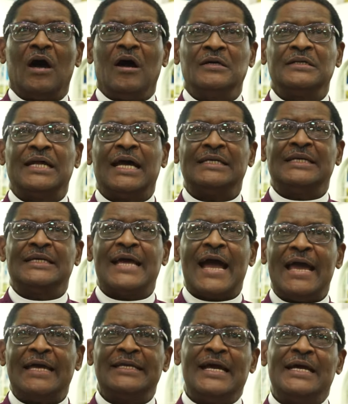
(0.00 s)
under the
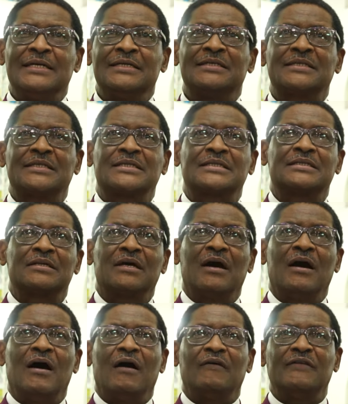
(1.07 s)
guidance
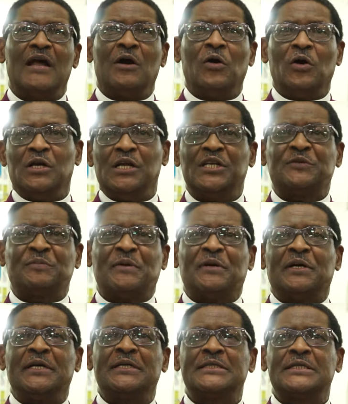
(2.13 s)
of the Holy
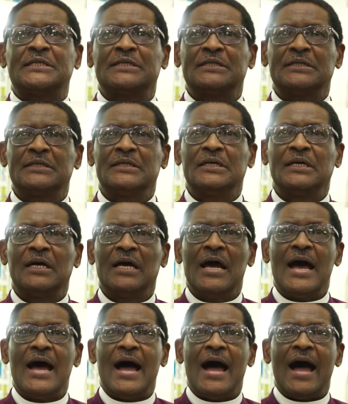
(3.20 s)
Spirit
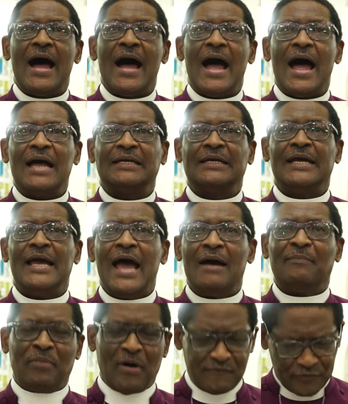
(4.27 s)
and
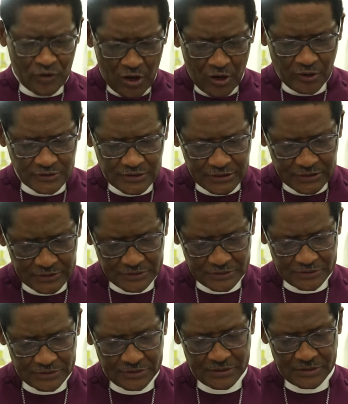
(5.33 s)
help of God,
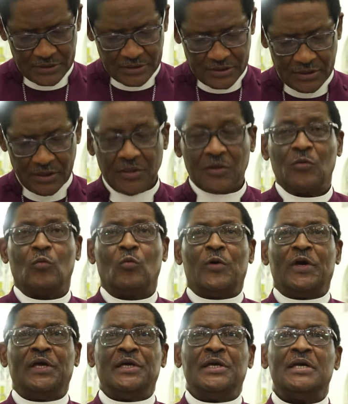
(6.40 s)

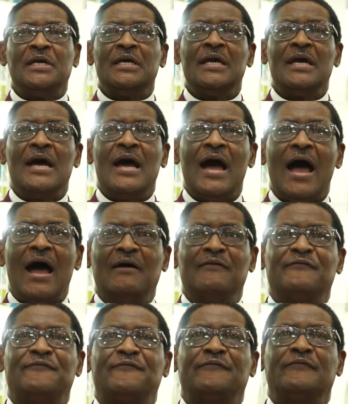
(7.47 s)
we
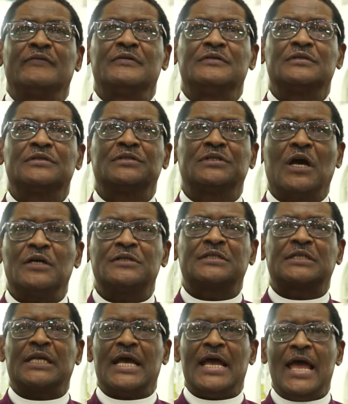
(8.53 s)
have just
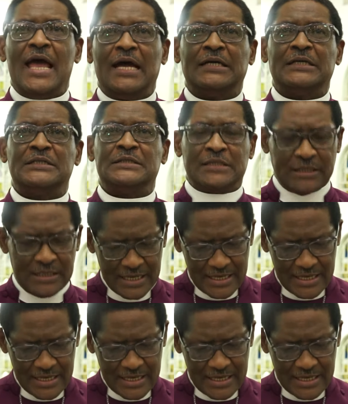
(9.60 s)
held